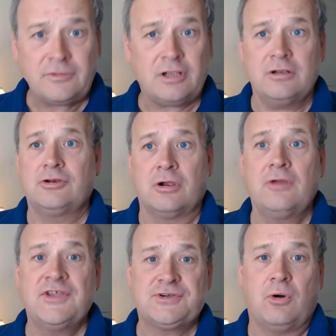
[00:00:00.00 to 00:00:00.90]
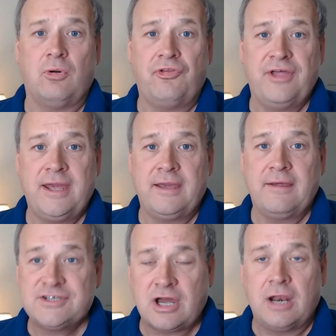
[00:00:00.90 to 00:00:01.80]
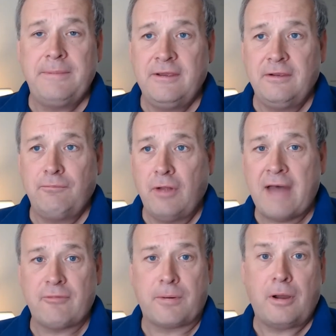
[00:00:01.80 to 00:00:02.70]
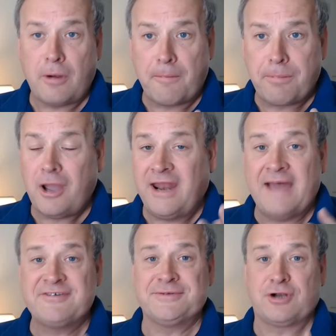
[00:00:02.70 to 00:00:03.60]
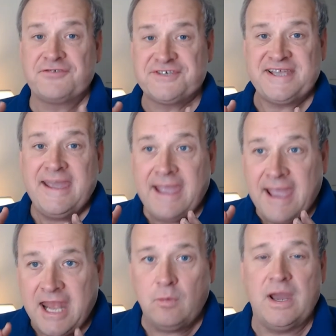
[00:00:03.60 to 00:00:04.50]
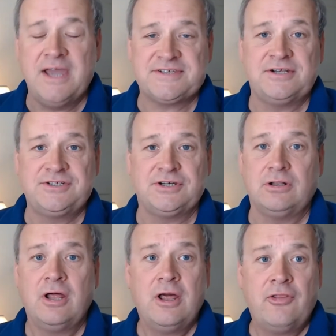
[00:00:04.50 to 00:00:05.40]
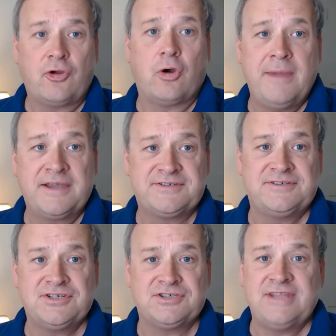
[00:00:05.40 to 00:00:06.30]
during this whole thing, probably going to have some sort of stay anyways until the court makes a decision.